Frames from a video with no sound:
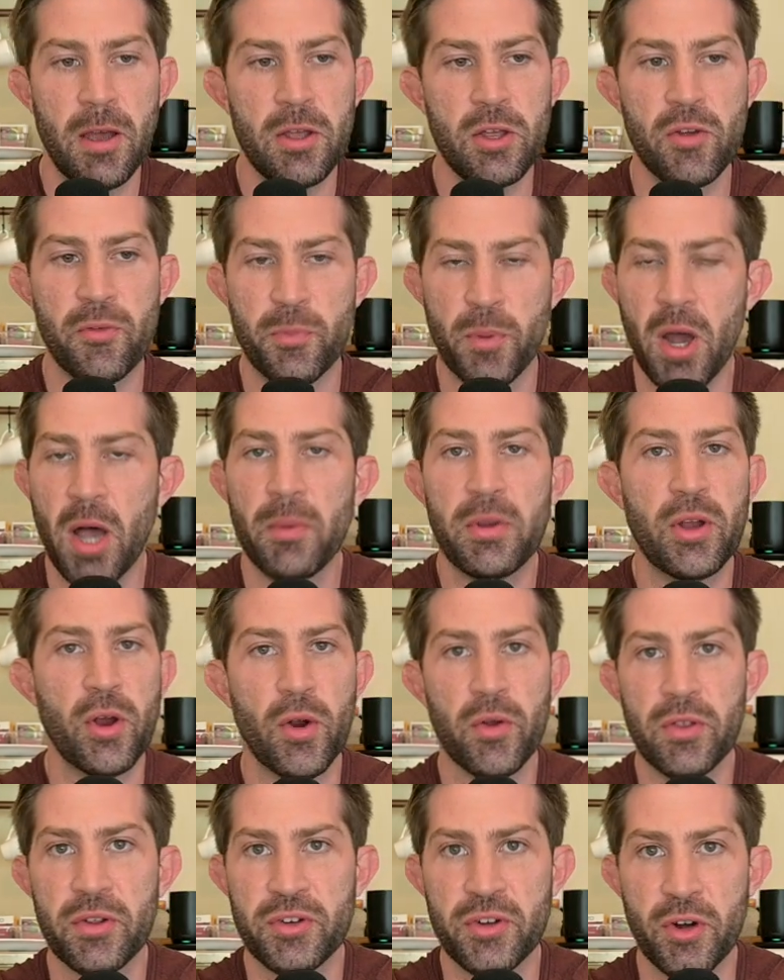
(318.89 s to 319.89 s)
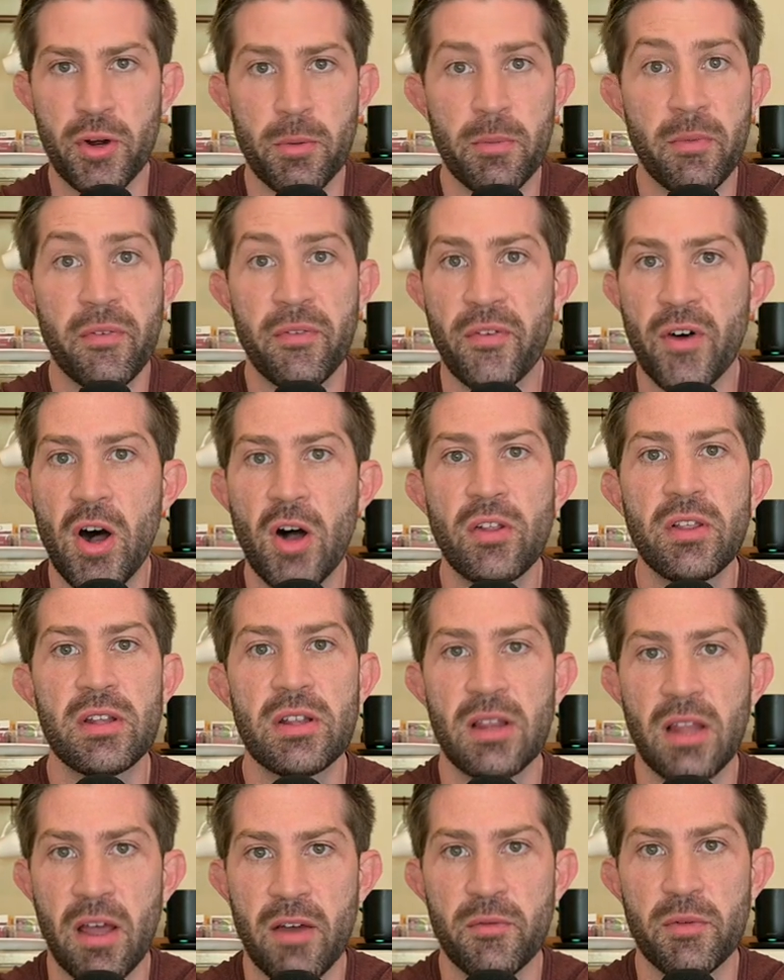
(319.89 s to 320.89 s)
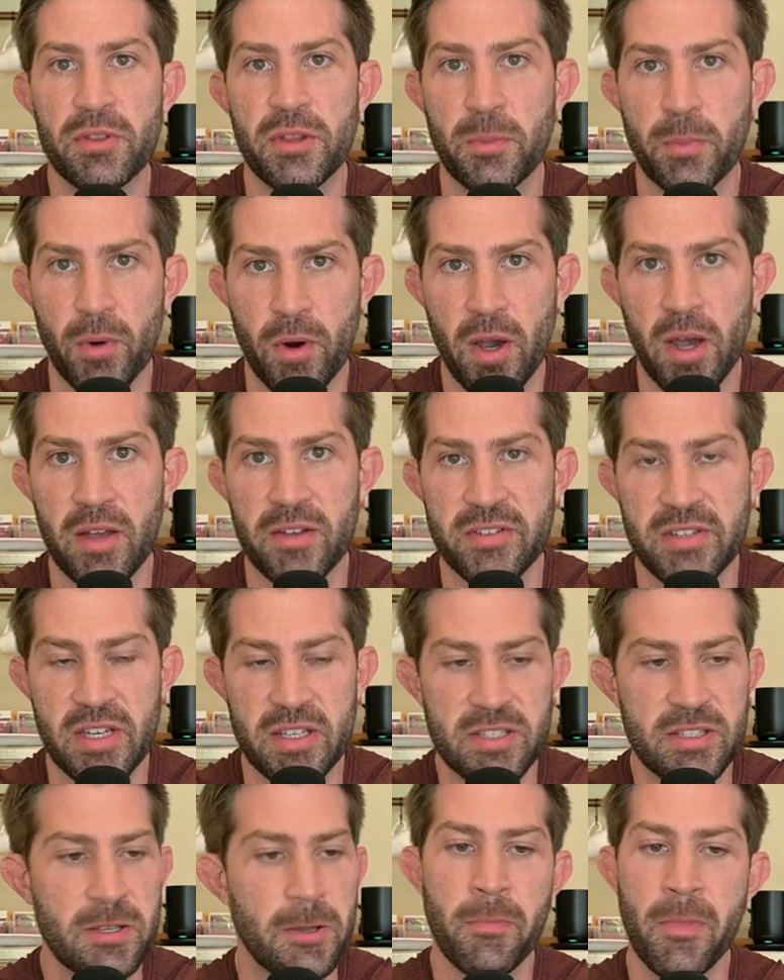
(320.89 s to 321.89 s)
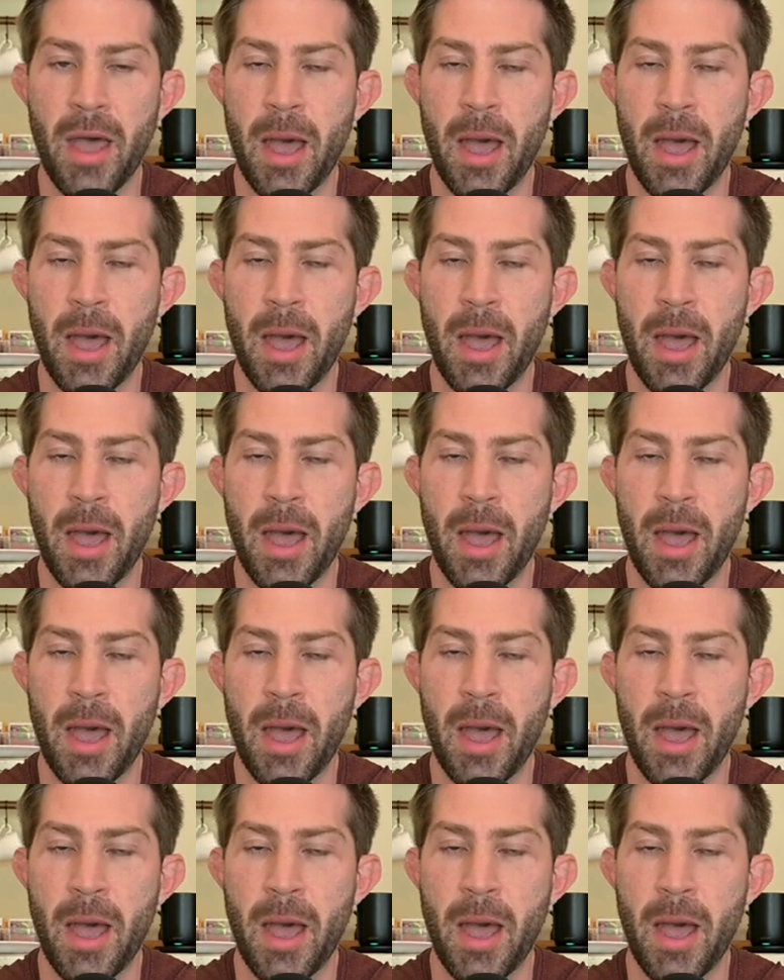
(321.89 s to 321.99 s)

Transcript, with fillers: You've probably heard the term fall in love with the process.